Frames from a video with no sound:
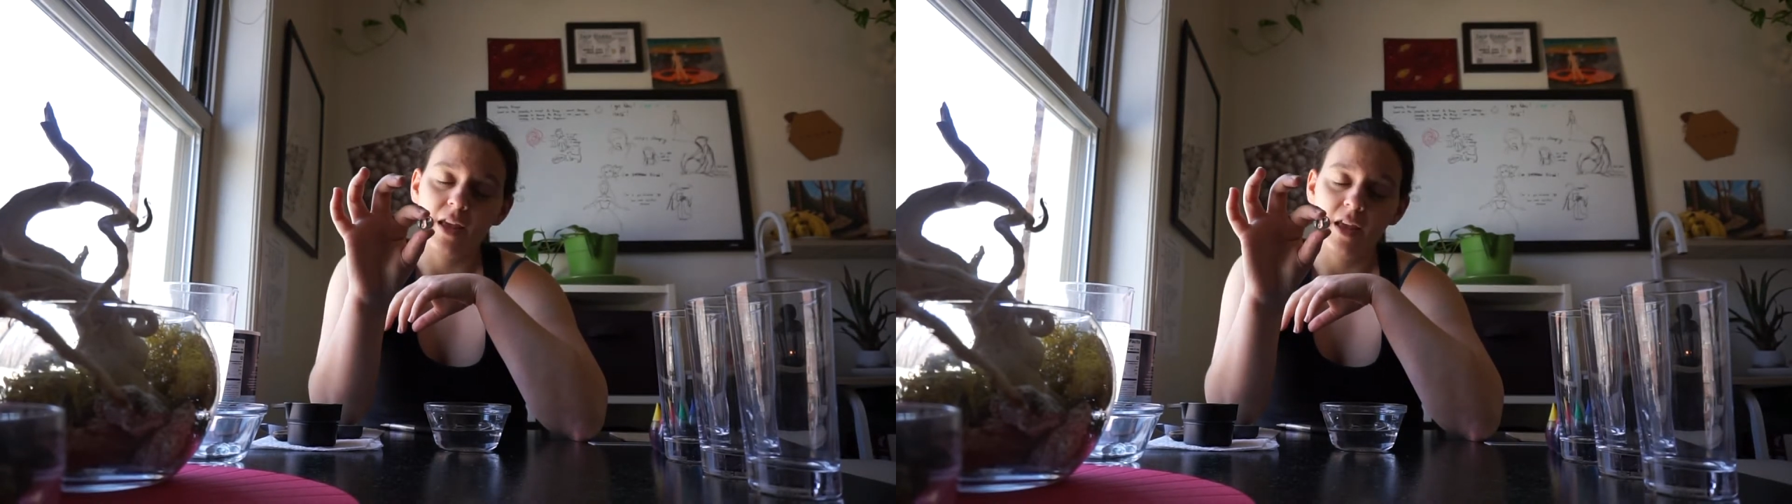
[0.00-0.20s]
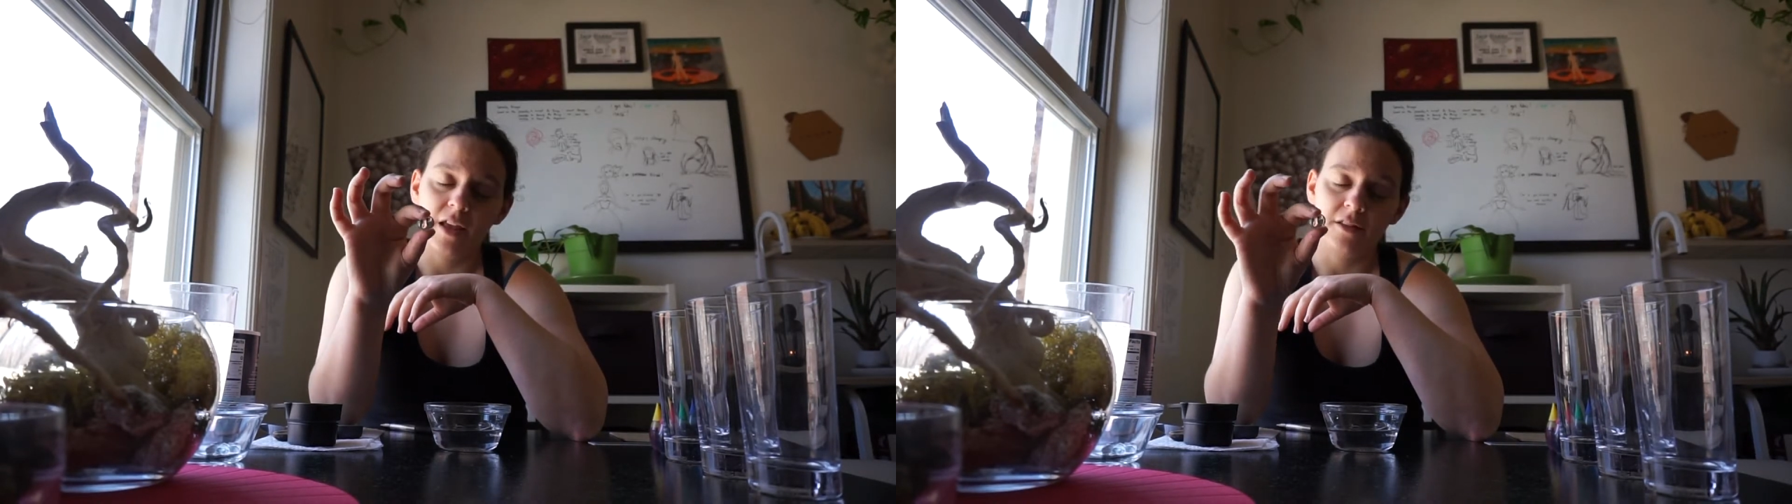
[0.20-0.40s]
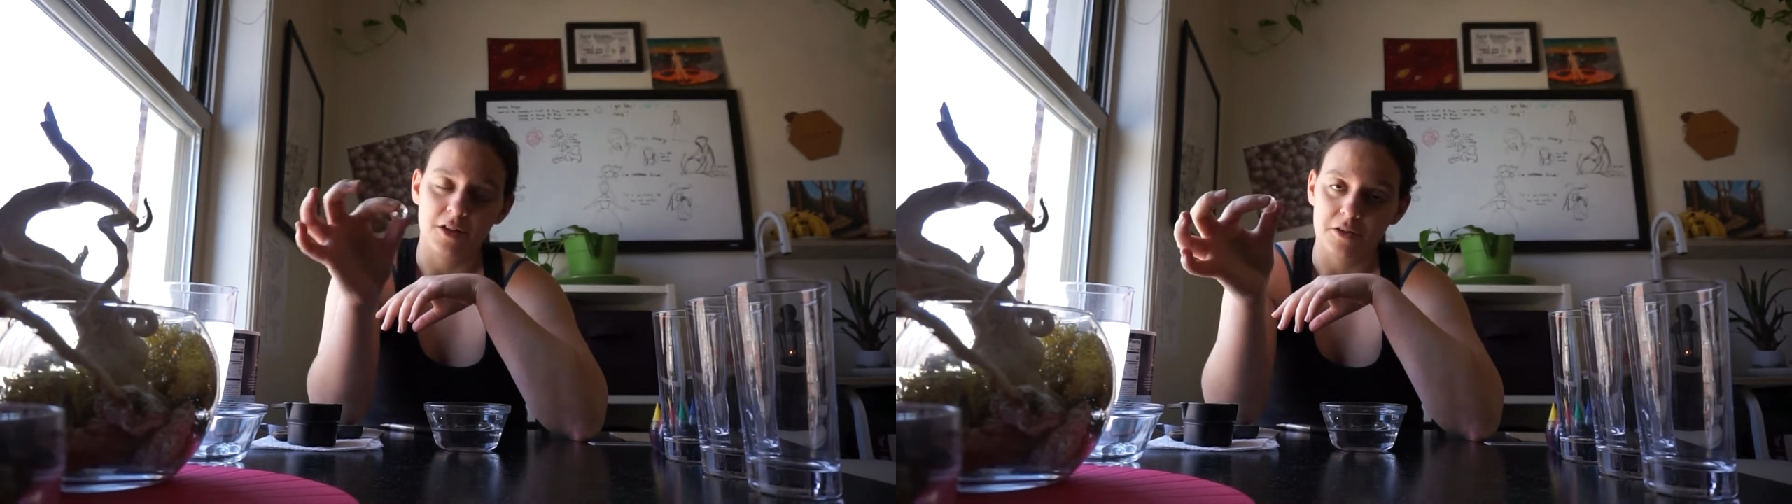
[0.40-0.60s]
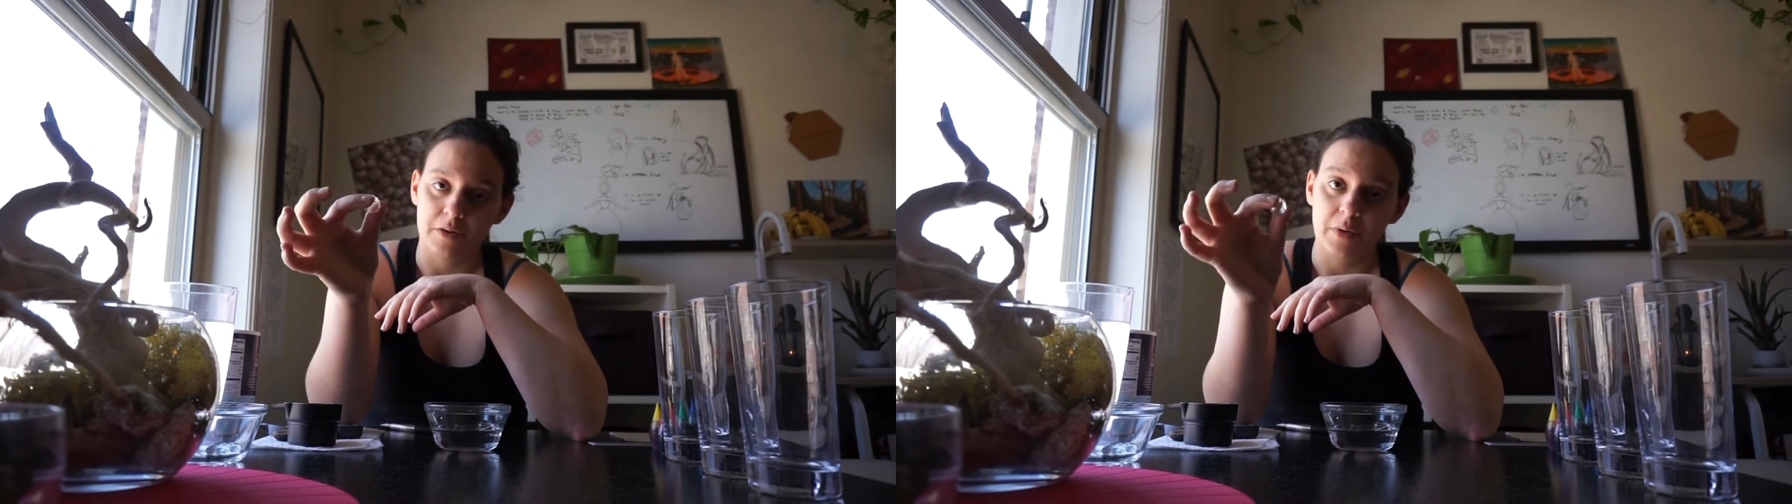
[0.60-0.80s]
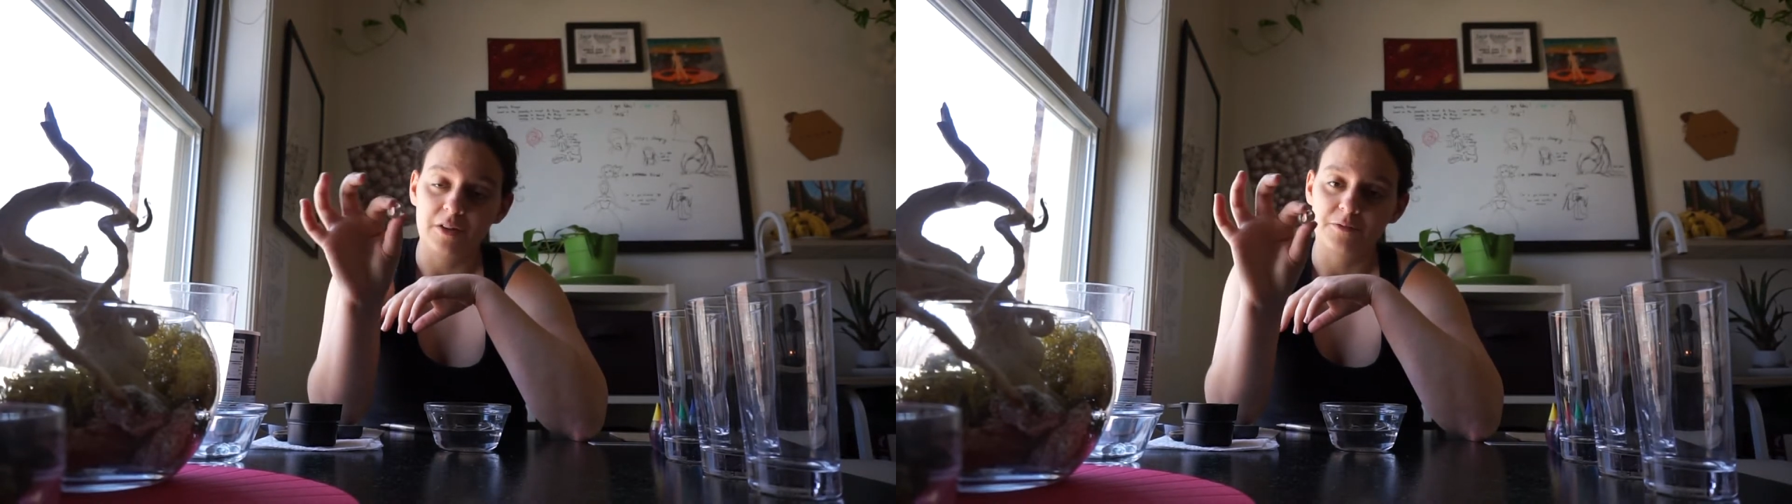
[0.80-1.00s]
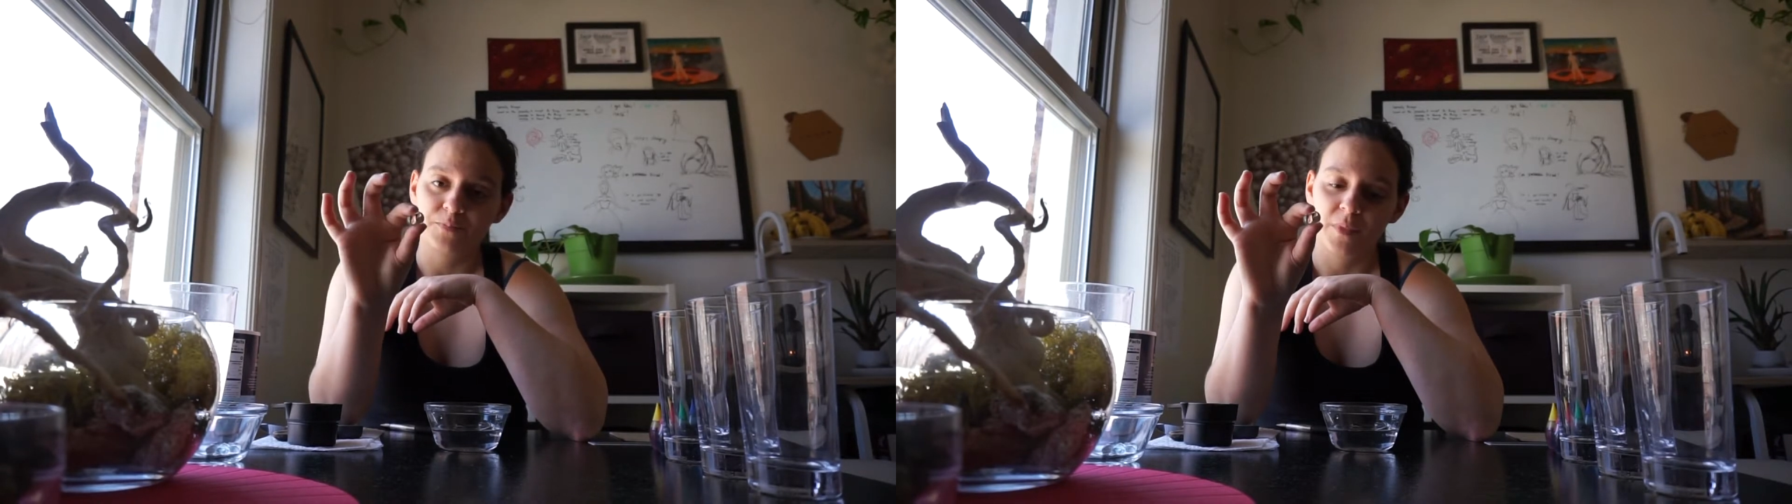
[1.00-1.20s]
and the other way around.